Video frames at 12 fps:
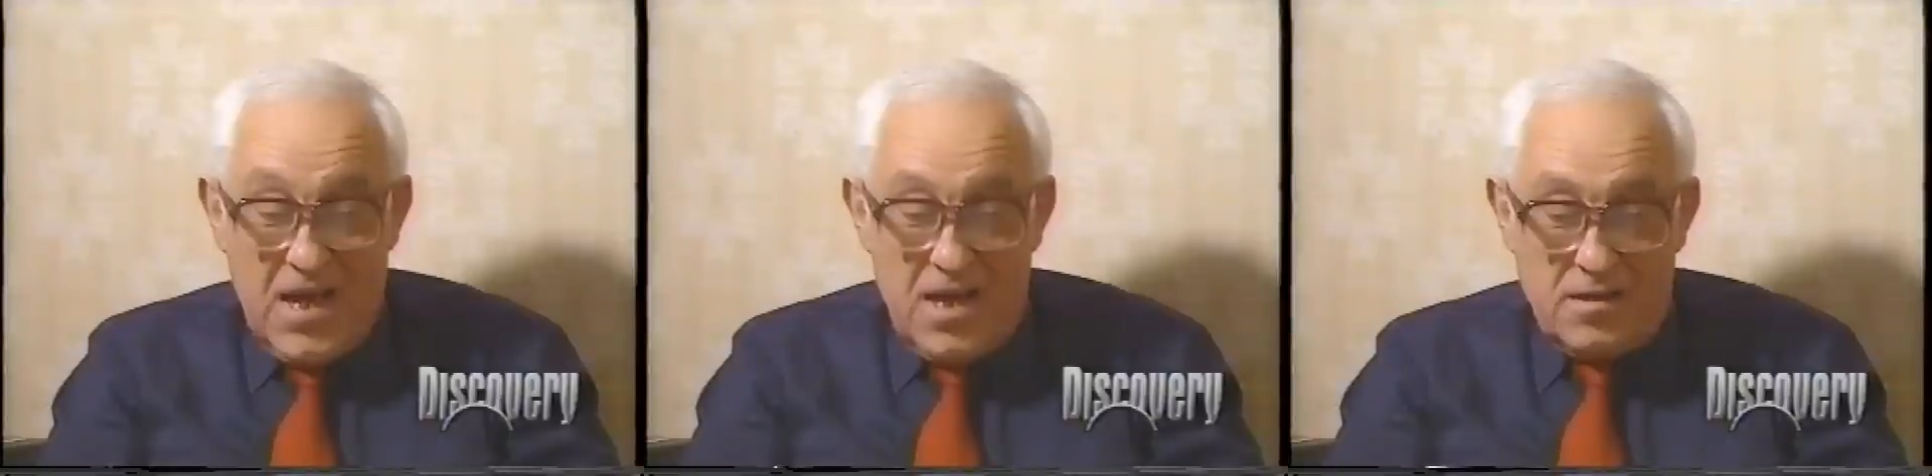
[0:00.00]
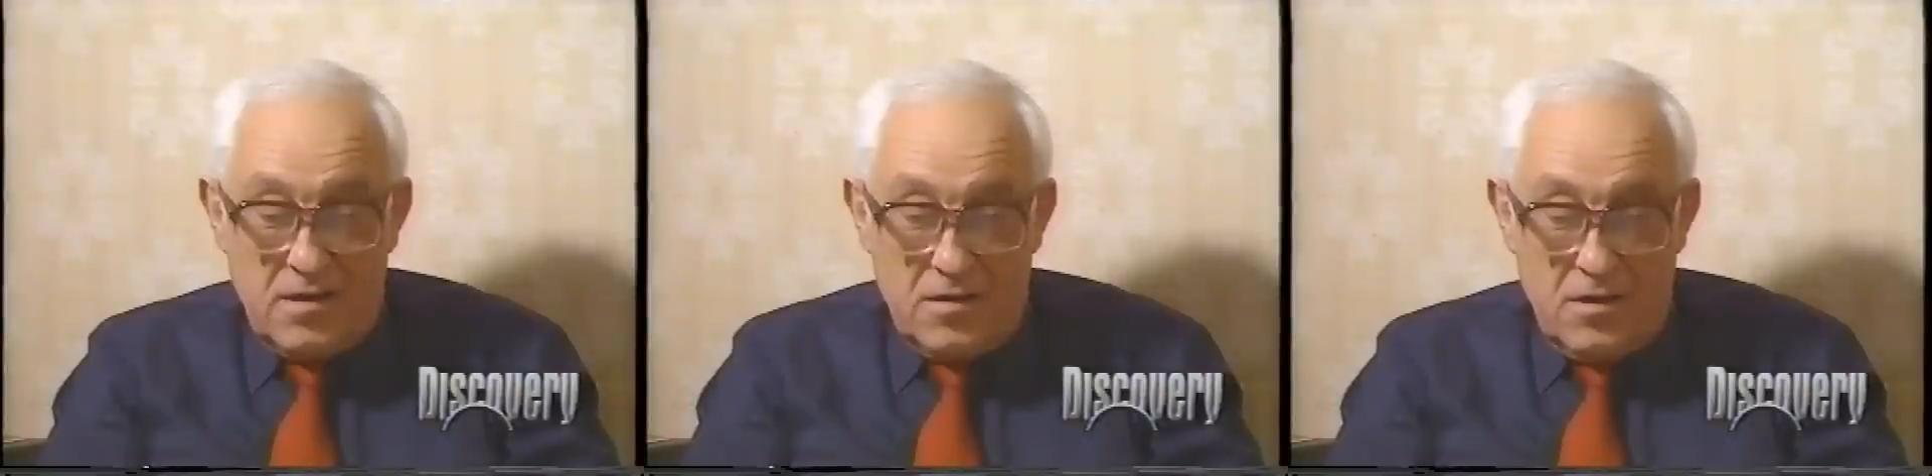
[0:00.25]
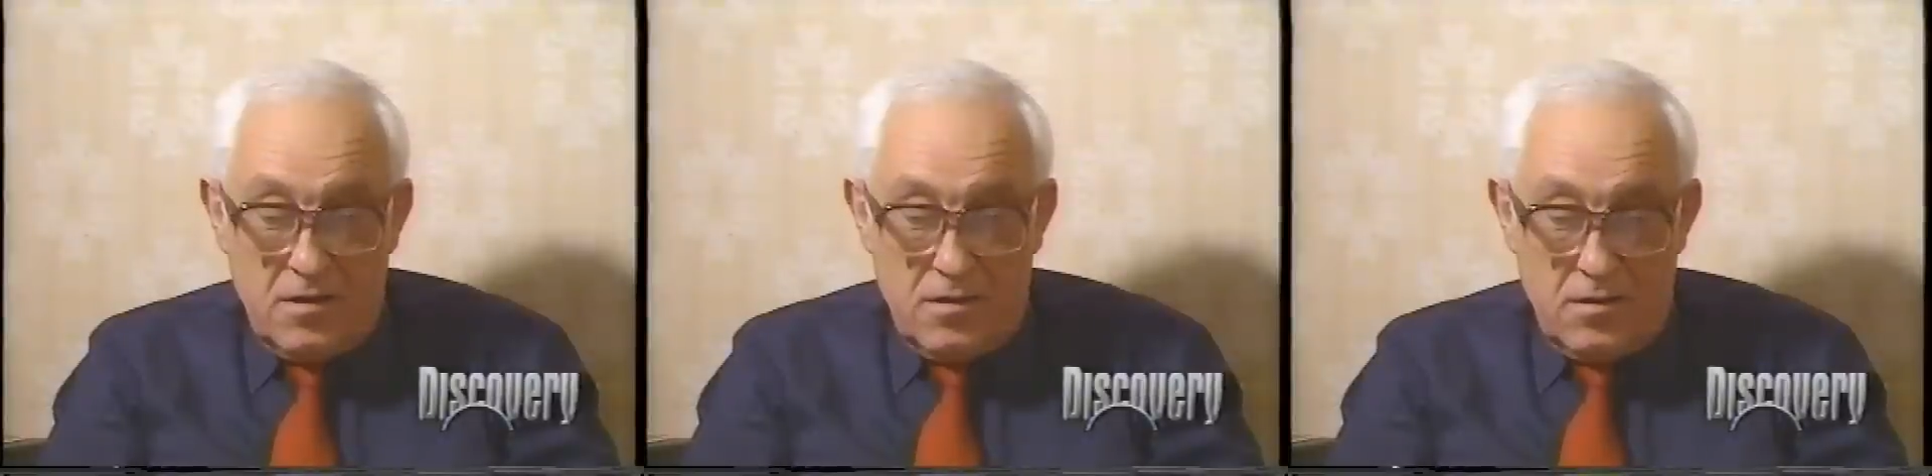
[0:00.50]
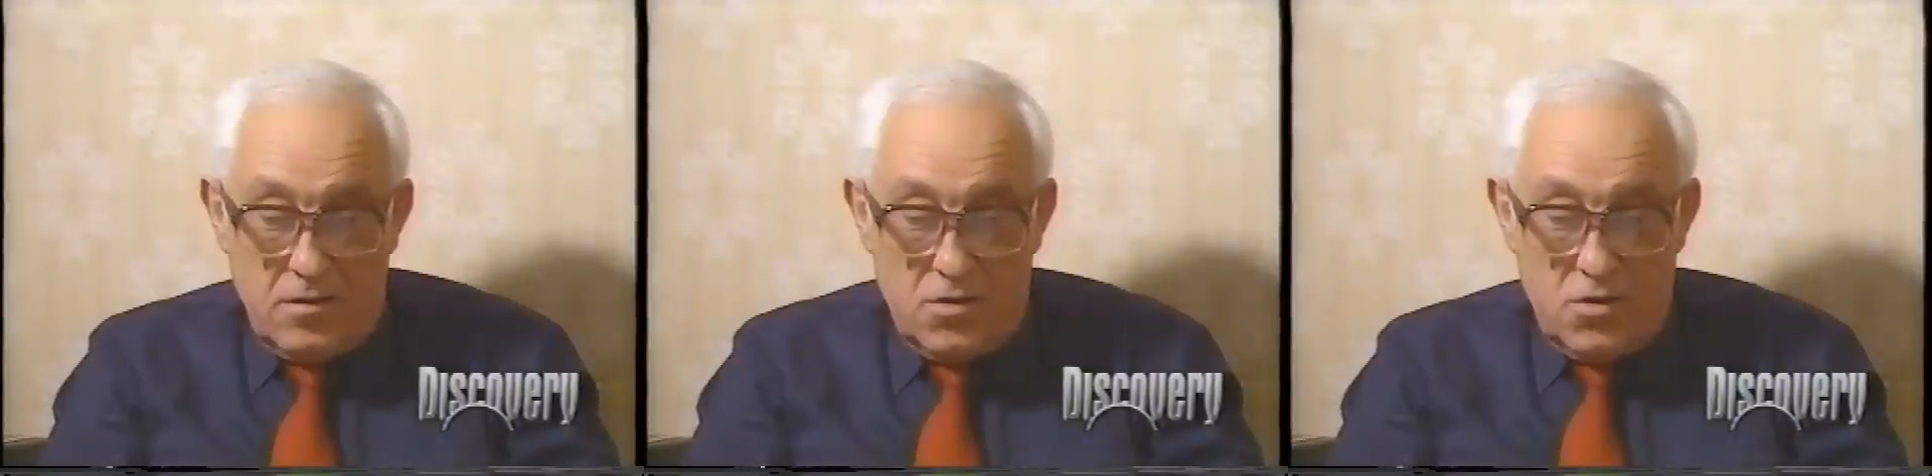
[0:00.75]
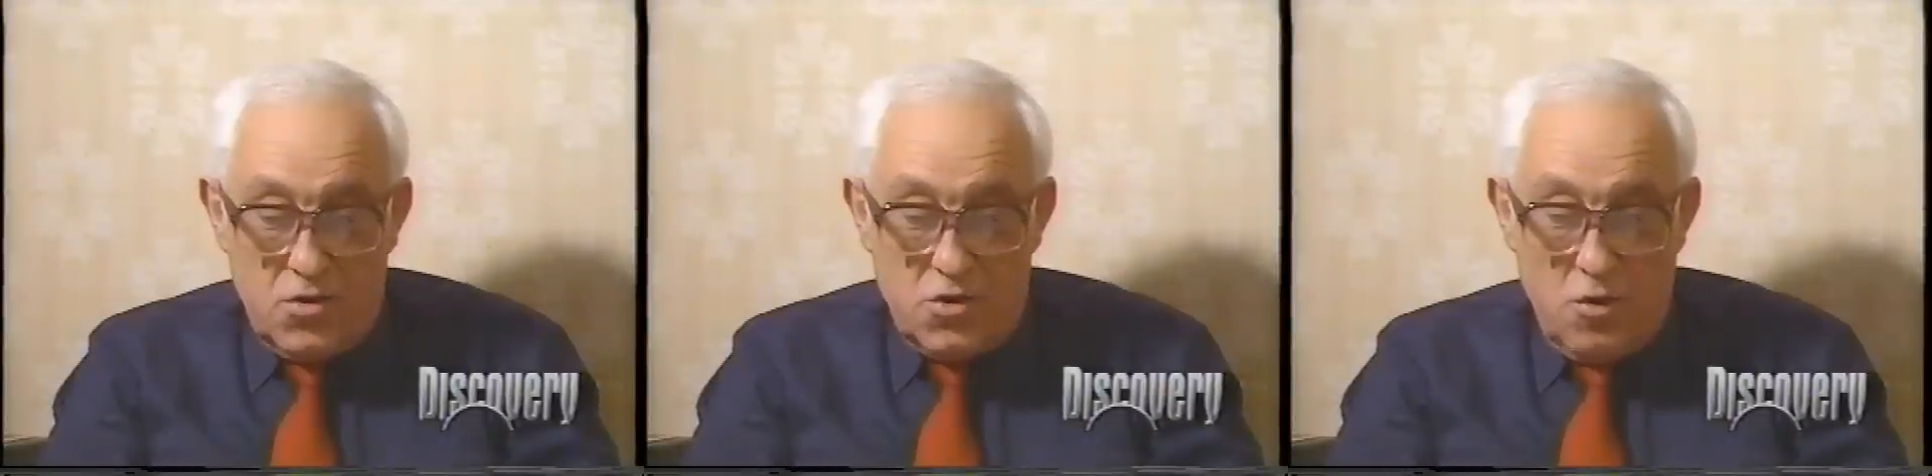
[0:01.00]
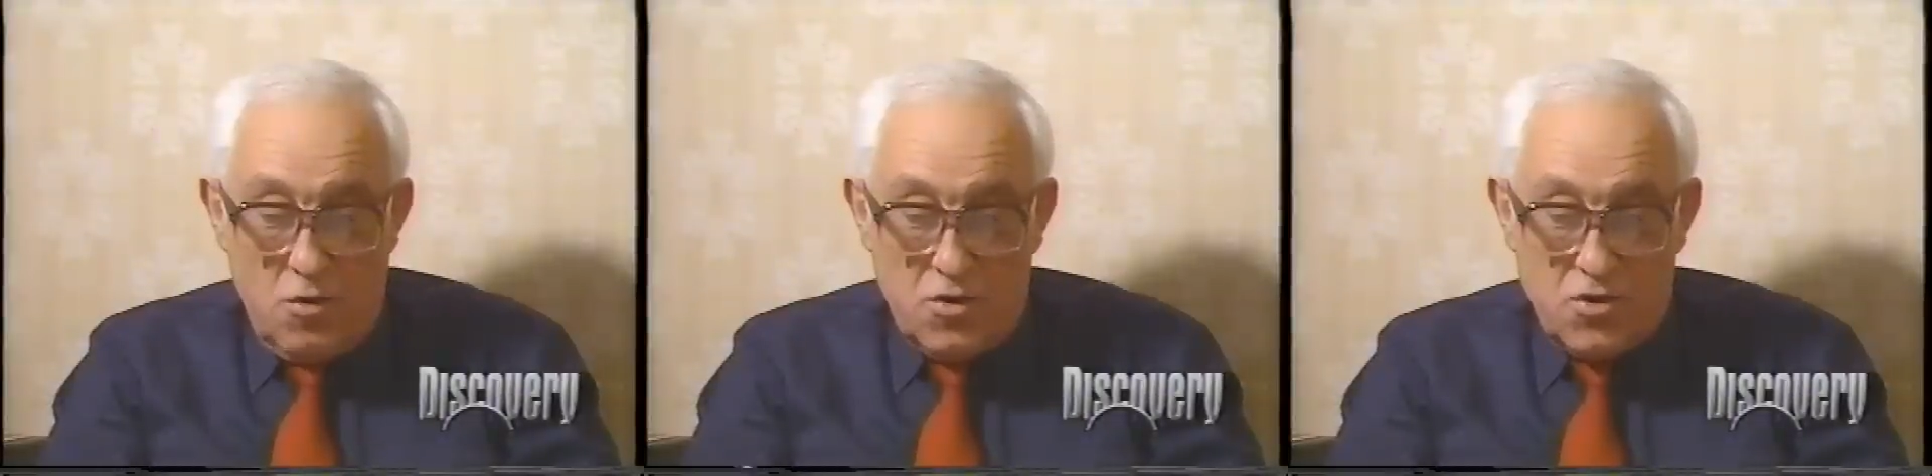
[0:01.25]
an American
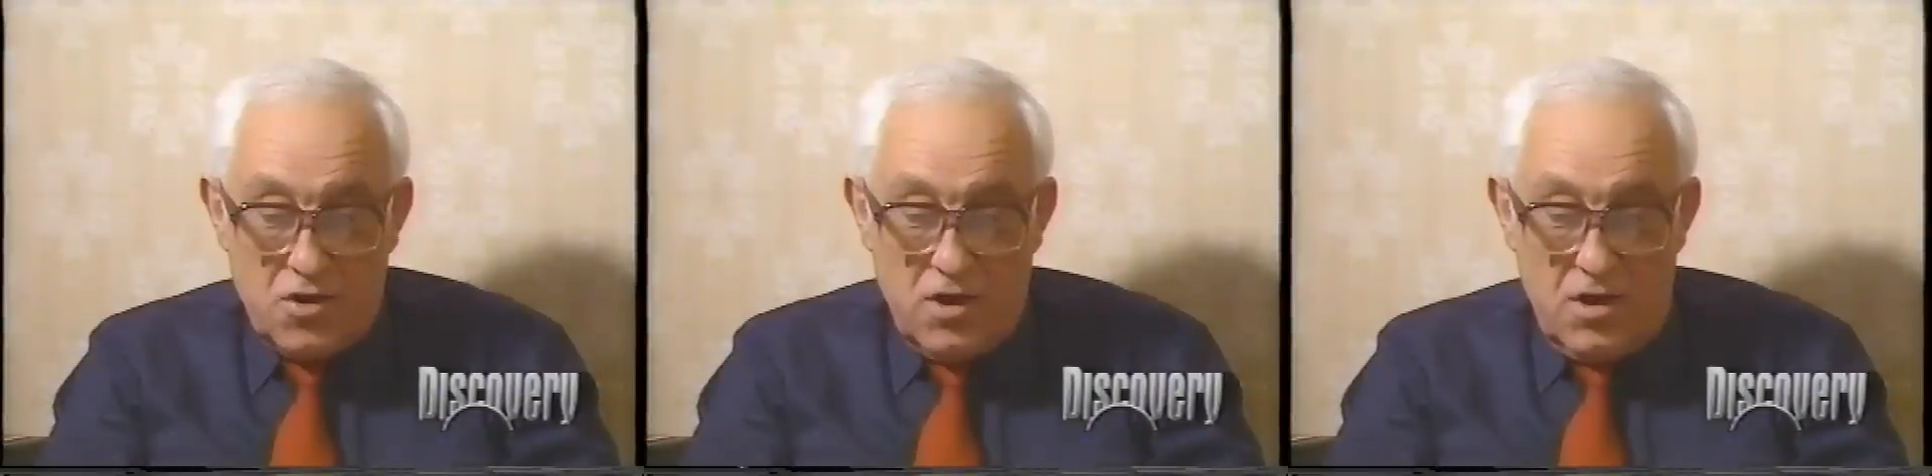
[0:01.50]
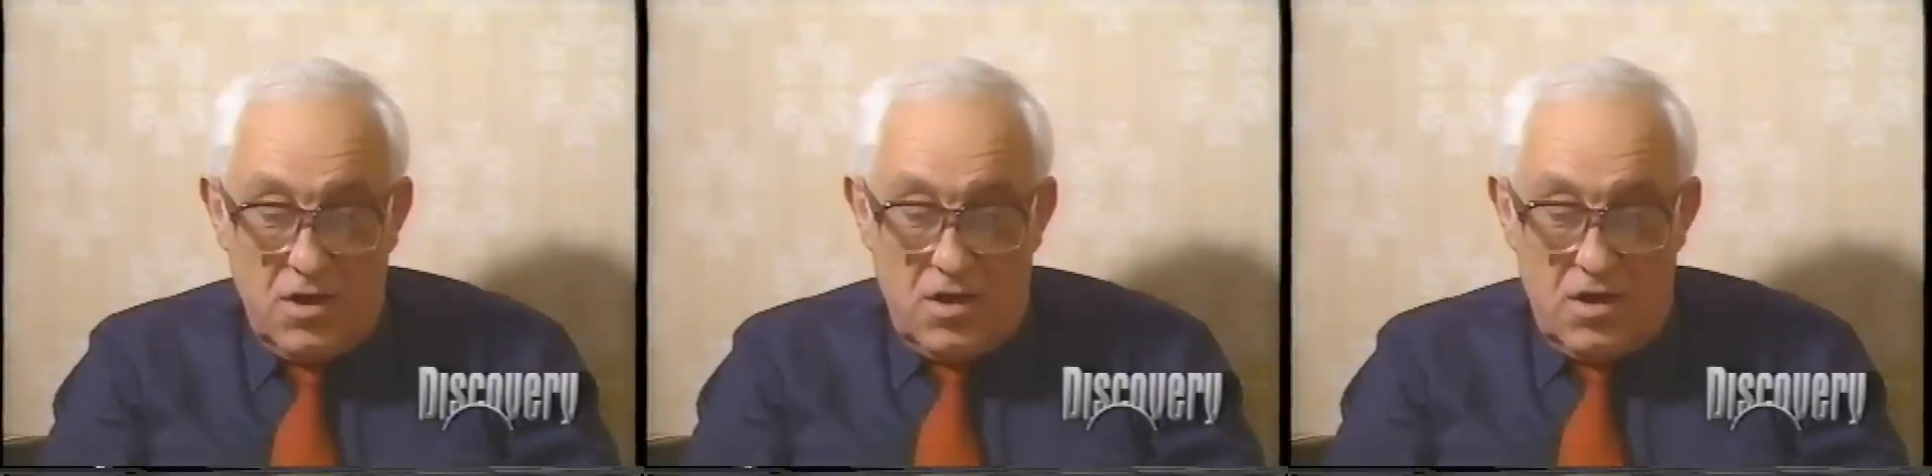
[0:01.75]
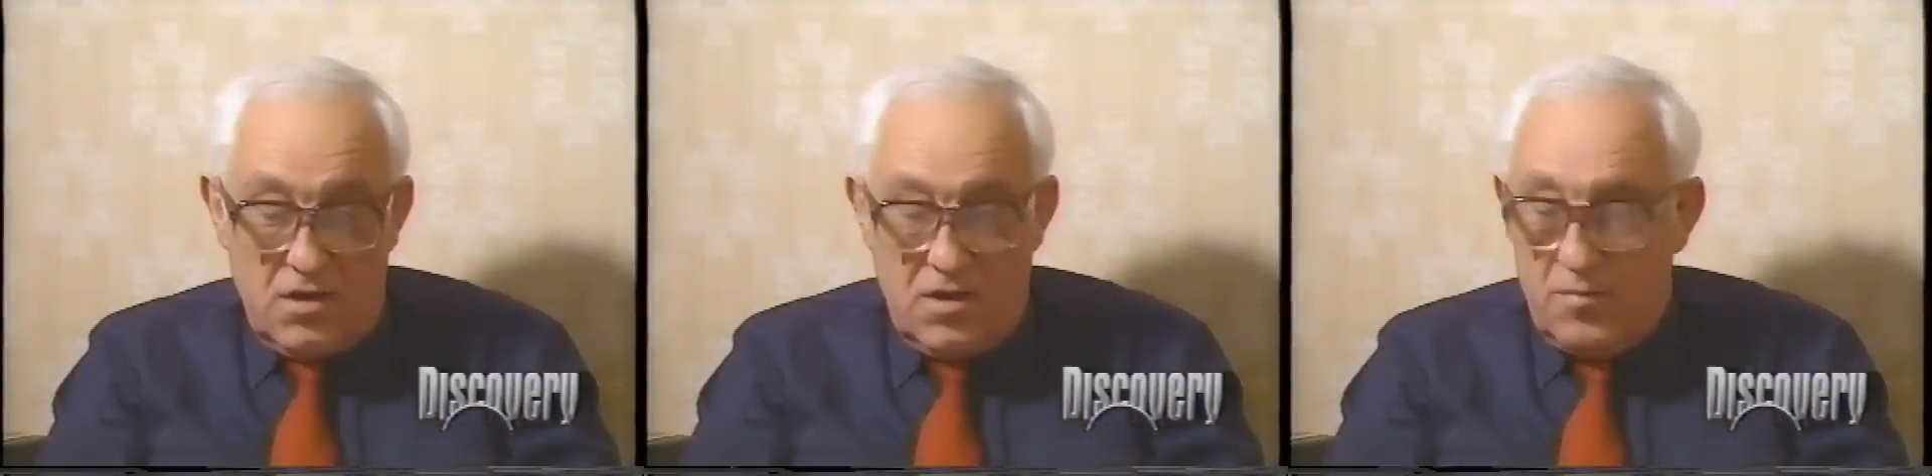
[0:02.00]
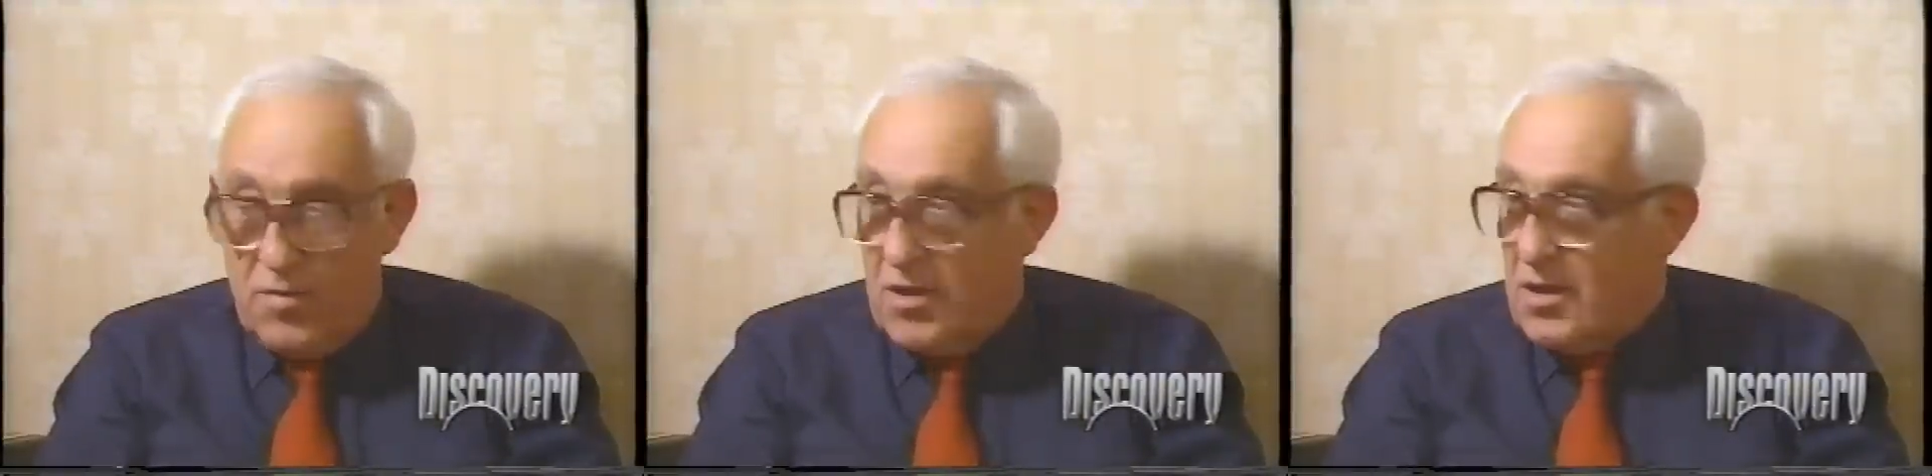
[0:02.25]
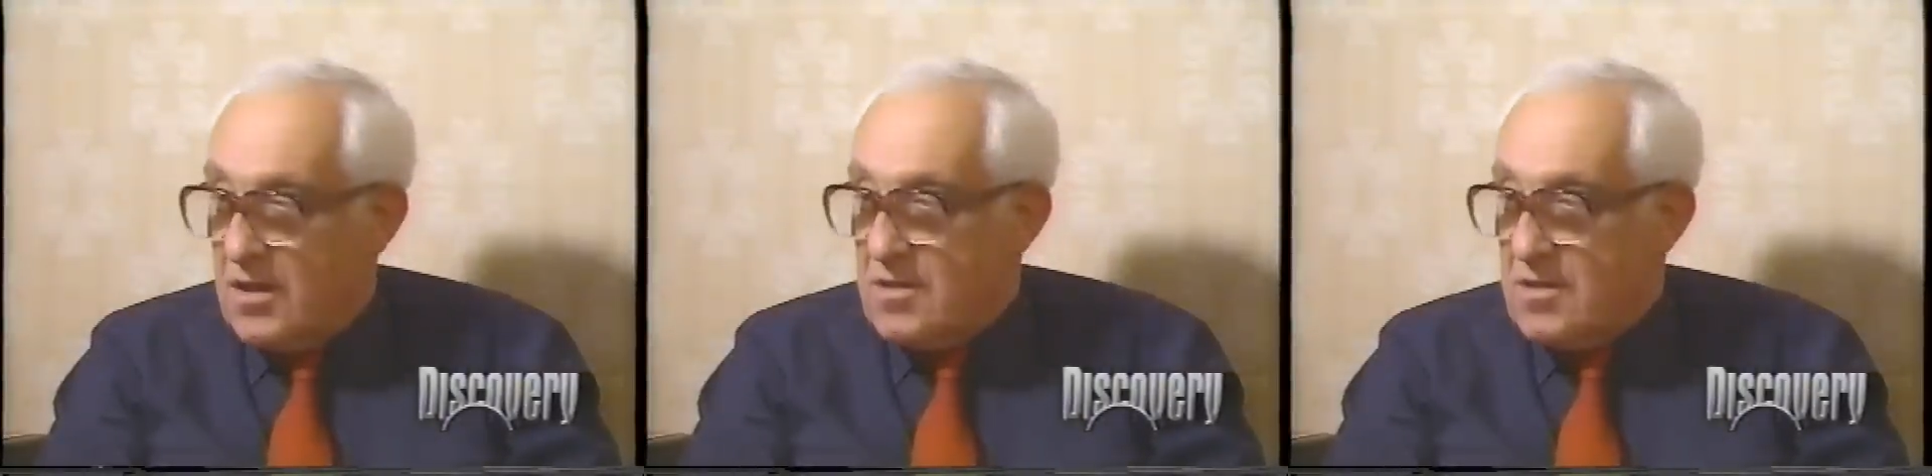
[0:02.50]
diplomat and writer,